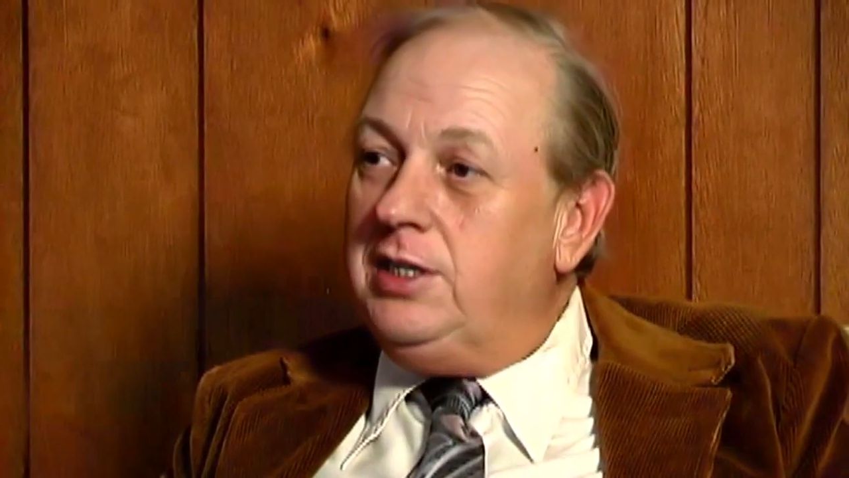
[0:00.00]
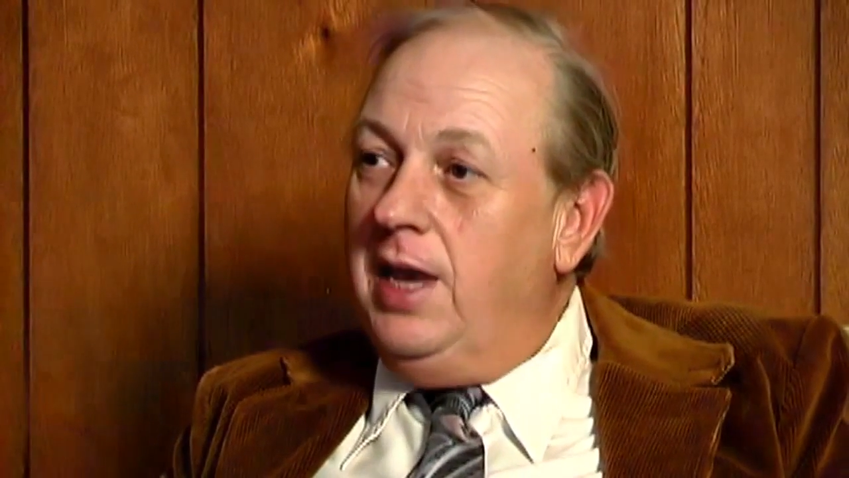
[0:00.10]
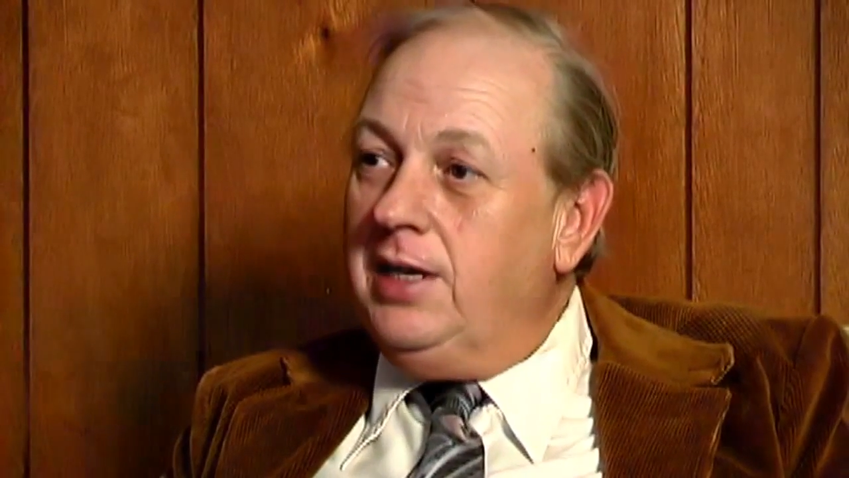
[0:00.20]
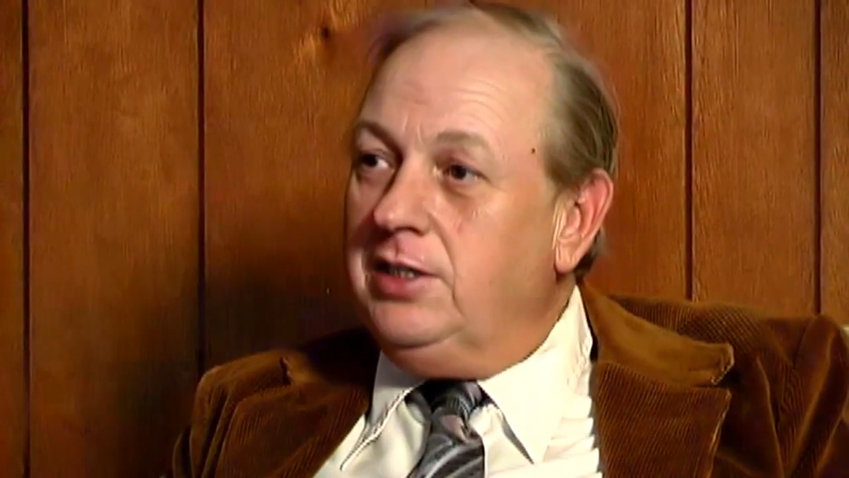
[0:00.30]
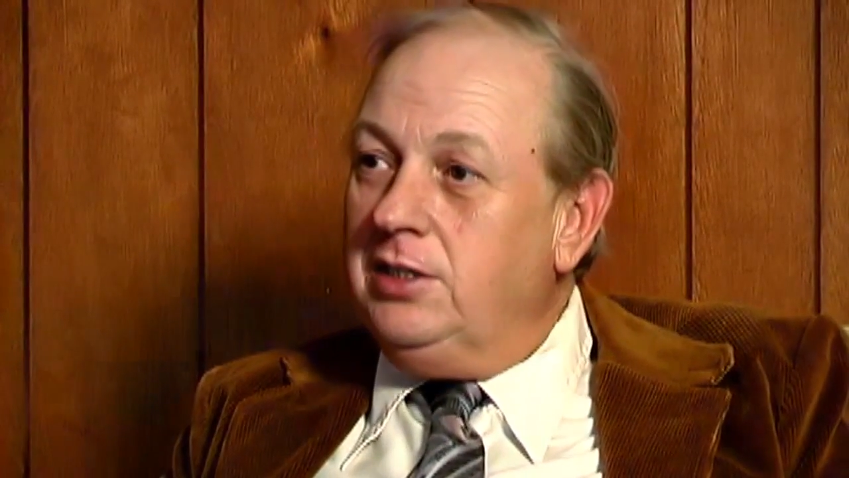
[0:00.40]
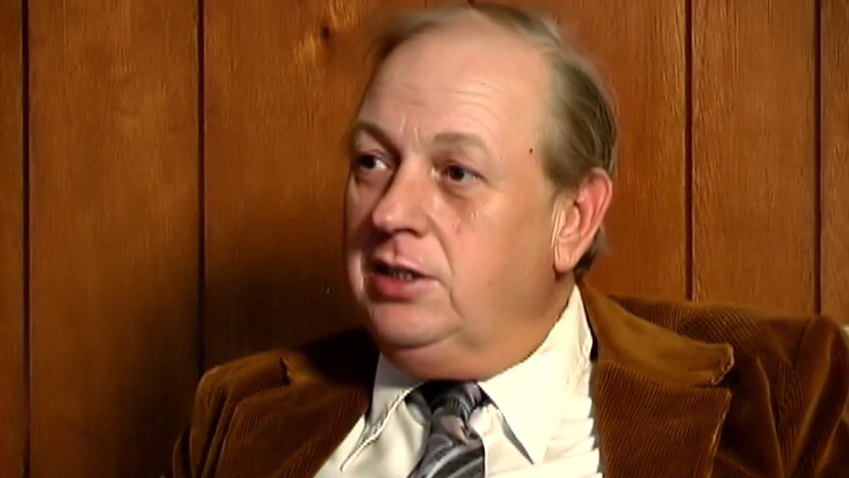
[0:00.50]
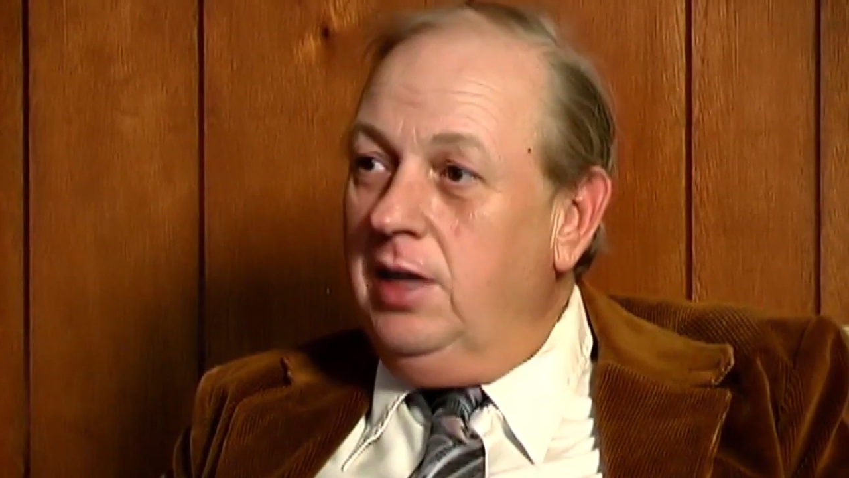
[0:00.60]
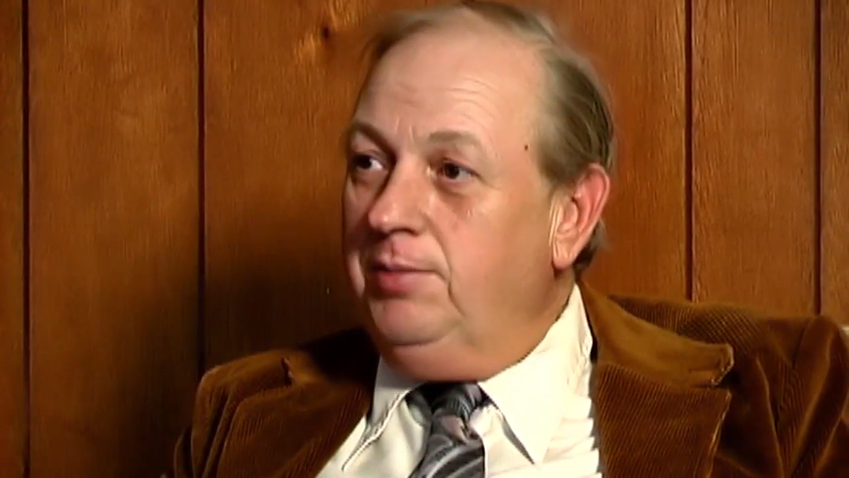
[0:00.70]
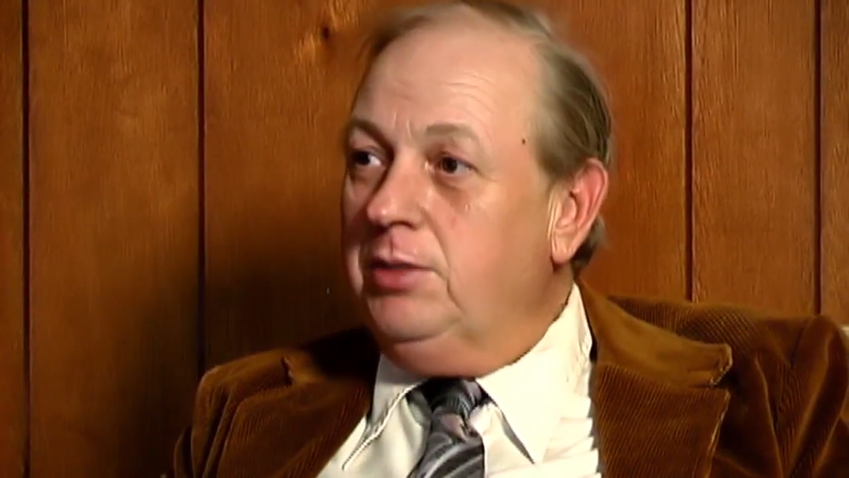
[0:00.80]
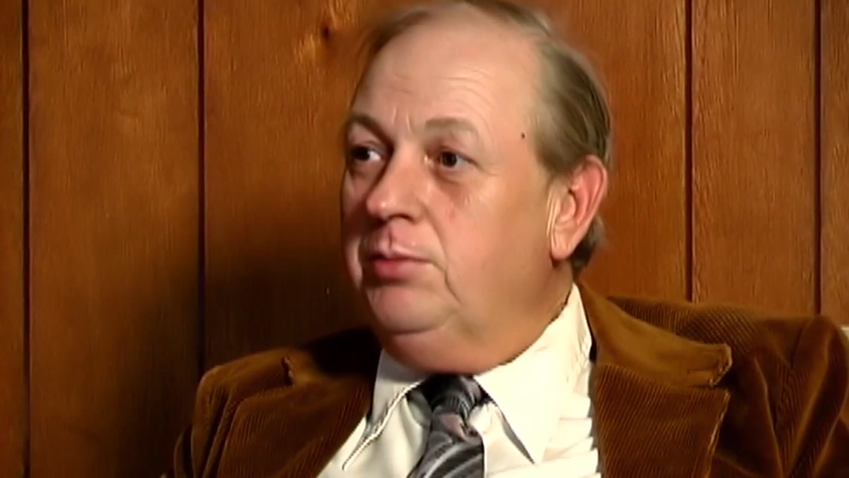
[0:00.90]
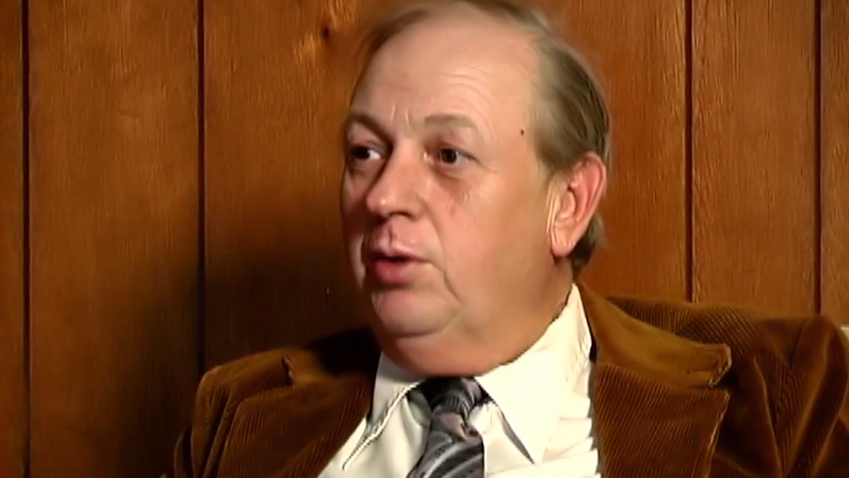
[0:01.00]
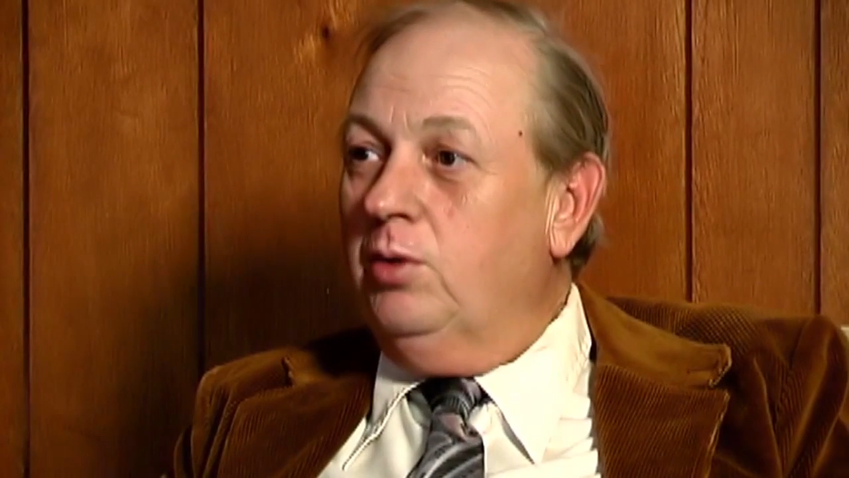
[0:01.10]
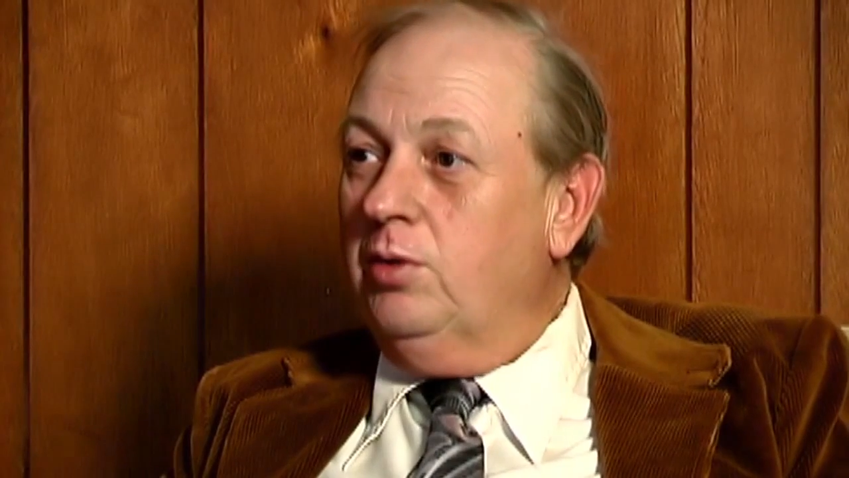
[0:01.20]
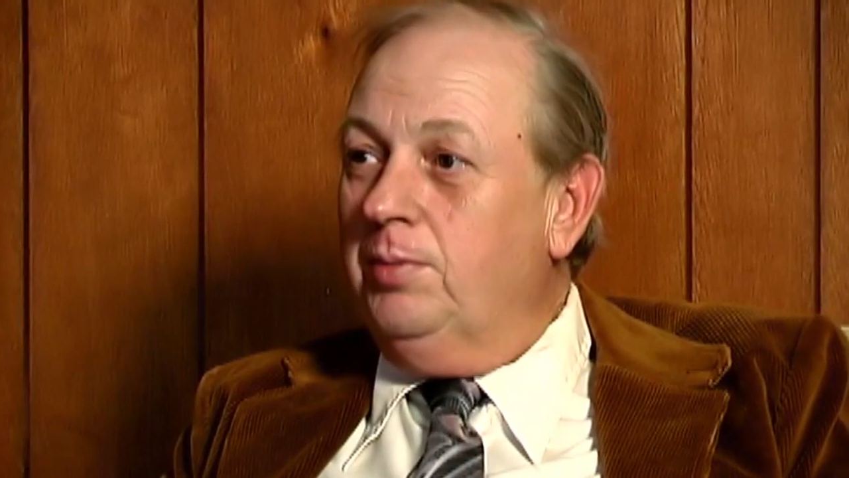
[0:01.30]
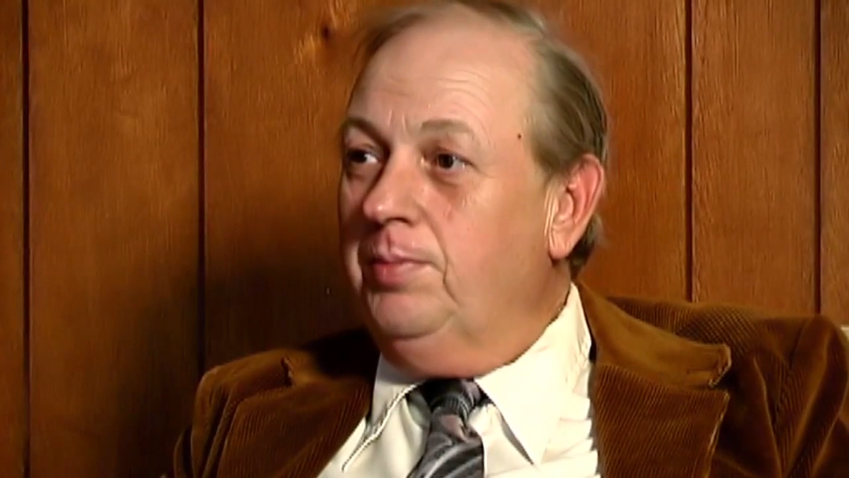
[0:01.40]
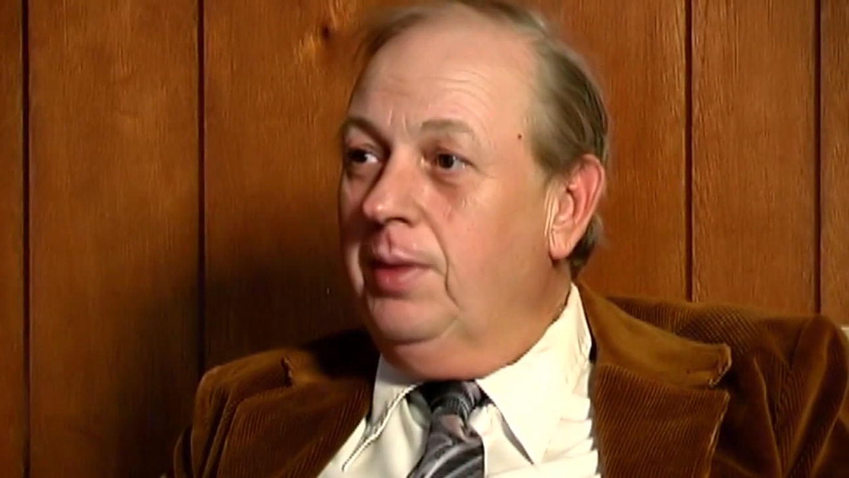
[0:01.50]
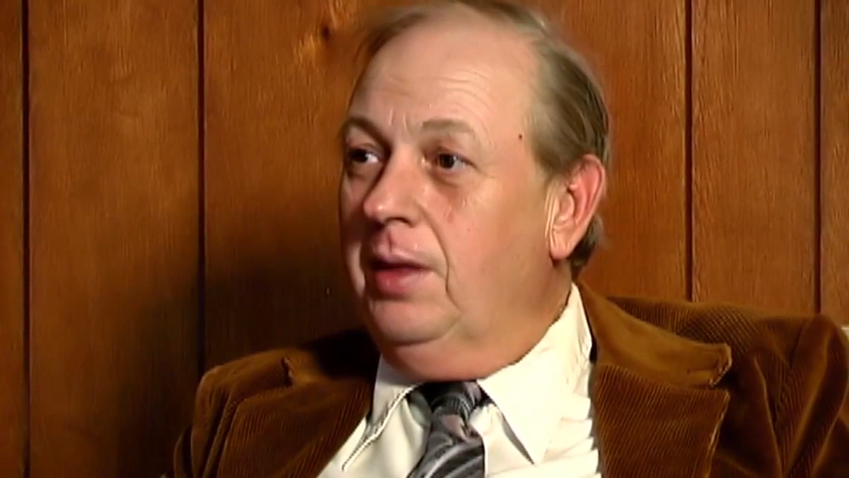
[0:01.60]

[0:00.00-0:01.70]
sanctioned deception program